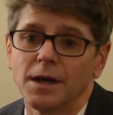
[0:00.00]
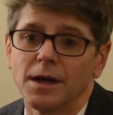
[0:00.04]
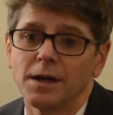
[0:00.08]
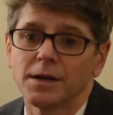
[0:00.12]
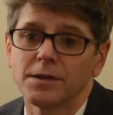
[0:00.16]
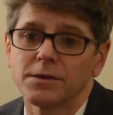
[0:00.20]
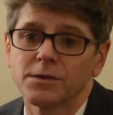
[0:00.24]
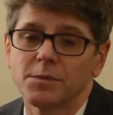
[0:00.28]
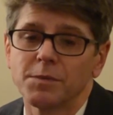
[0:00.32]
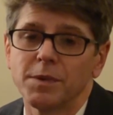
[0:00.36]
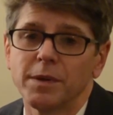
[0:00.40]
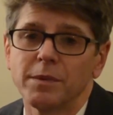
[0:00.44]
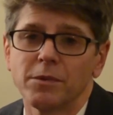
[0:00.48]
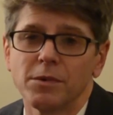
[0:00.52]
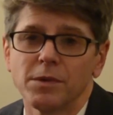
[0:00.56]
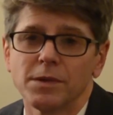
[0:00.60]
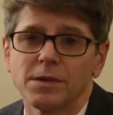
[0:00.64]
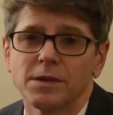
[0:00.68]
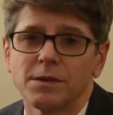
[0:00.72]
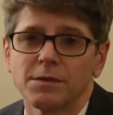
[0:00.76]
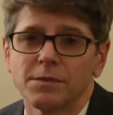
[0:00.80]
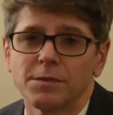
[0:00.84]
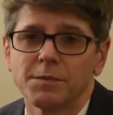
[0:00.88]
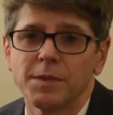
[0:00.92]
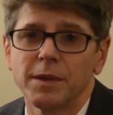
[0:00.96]
So people
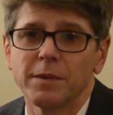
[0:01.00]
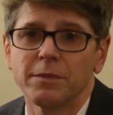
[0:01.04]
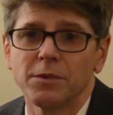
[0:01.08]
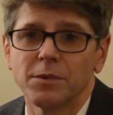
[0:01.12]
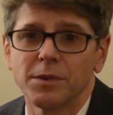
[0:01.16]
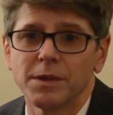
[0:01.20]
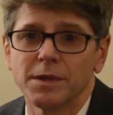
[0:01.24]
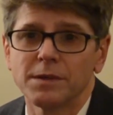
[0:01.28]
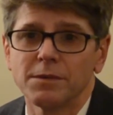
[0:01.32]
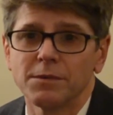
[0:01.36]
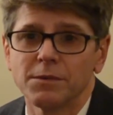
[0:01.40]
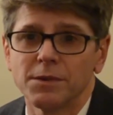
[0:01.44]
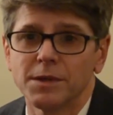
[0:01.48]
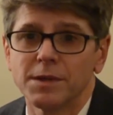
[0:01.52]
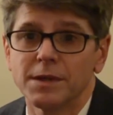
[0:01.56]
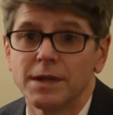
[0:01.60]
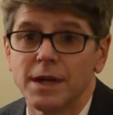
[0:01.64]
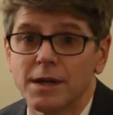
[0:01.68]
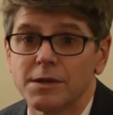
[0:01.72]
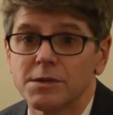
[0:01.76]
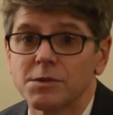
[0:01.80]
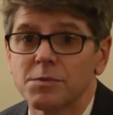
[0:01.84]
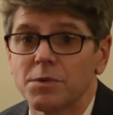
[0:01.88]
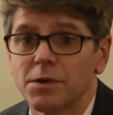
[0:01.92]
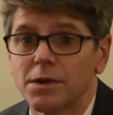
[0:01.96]
were
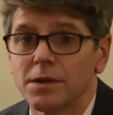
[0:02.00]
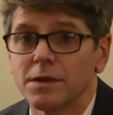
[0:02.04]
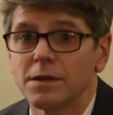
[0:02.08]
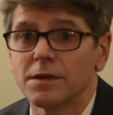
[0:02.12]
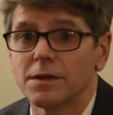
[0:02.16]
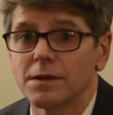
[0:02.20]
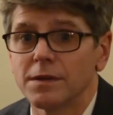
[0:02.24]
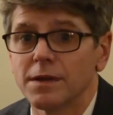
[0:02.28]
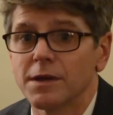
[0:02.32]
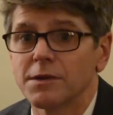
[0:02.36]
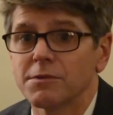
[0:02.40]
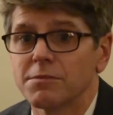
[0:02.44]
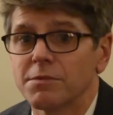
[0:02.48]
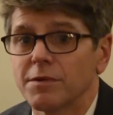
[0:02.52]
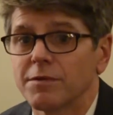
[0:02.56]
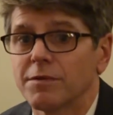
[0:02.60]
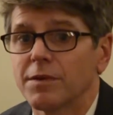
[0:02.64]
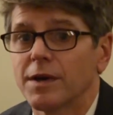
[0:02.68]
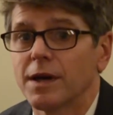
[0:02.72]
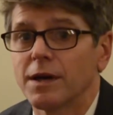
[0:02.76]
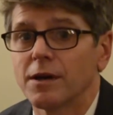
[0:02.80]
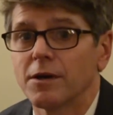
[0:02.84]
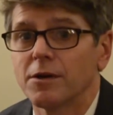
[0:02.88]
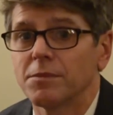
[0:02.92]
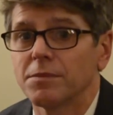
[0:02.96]
desperate for
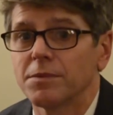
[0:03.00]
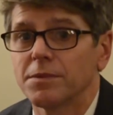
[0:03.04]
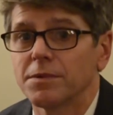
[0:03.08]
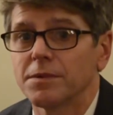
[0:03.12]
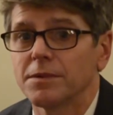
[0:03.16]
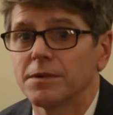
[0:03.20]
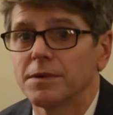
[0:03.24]
help.